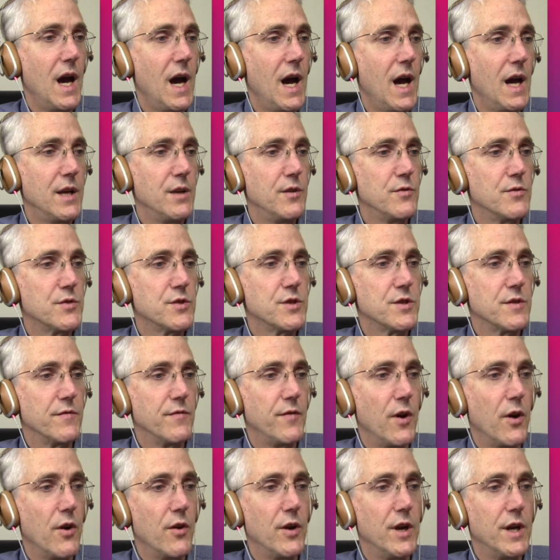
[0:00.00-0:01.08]
I used
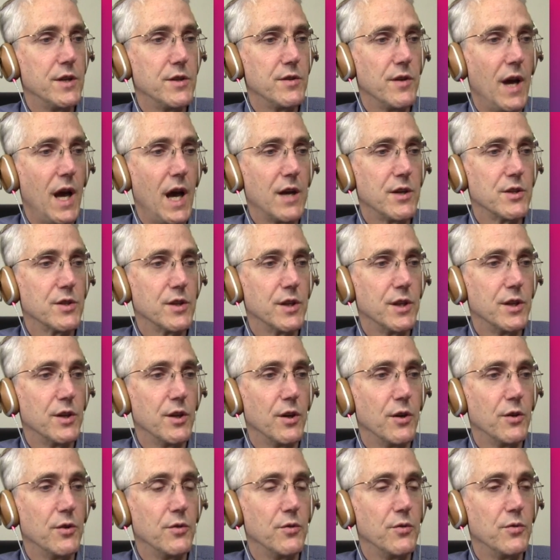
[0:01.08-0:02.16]
Safari to actually
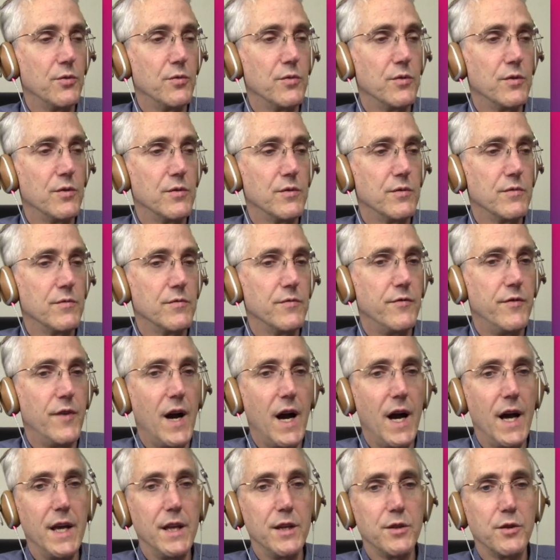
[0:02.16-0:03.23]
go
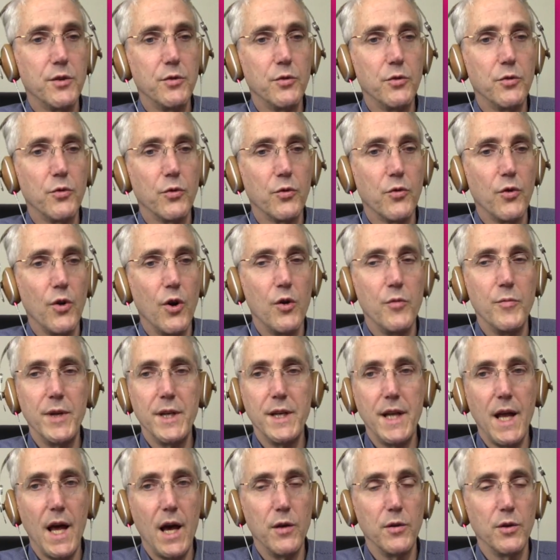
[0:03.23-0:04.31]
find Google Chrome
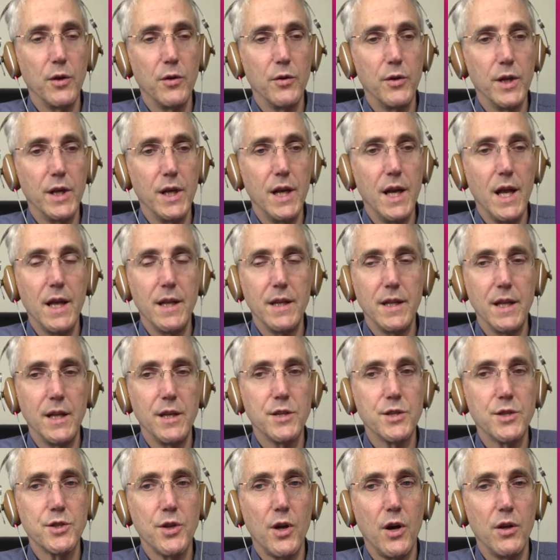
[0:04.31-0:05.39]
and download it and then
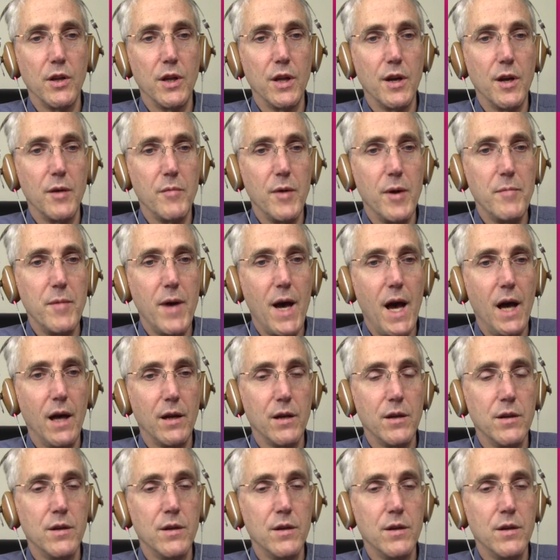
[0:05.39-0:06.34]
install it on my Mac.